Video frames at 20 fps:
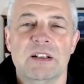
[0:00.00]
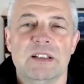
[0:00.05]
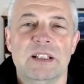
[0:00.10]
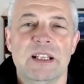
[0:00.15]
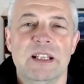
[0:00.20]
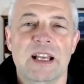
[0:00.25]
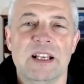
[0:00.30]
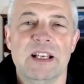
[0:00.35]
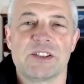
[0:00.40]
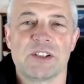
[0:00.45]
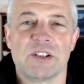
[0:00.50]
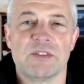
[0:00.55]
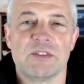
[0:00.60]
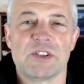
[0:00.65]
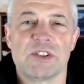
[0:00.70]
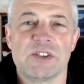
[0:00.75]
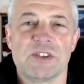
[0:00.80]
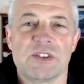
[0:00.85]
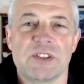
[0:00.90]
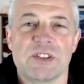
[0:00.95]
the a
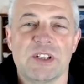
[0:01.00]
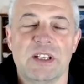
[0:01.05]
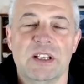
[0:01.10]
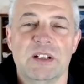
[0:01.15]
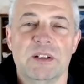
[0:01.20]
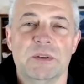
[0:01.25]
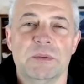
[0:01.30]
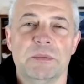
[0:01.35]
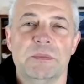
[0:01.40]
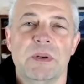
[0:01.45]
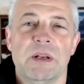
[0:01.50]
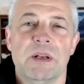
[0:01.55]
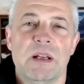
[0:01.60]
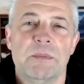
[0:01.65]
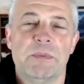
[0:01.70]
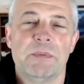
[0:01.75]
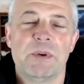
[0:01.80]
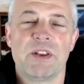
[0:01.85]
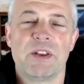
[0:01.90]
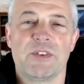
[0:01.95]
service is you know
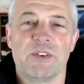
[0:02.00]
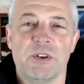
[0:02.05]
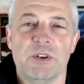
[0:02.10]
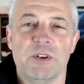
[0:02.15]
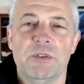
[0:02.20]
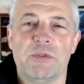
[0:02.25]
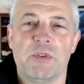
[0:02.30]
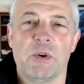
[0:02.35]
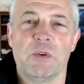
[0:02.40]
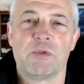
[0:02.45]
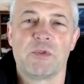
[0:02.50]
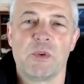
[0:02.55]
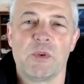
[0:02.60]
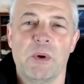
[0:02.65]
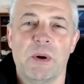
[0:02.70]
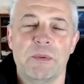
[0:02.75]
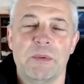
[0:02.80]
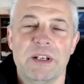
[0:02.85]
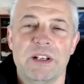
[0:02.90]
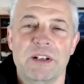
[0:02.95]
pretty thorough for, for
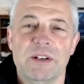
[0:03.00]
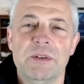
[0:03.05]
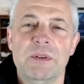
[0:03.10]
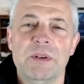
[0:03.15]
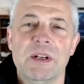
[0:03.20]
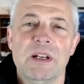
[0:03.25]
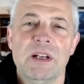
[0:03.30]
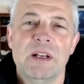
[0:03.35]
what we do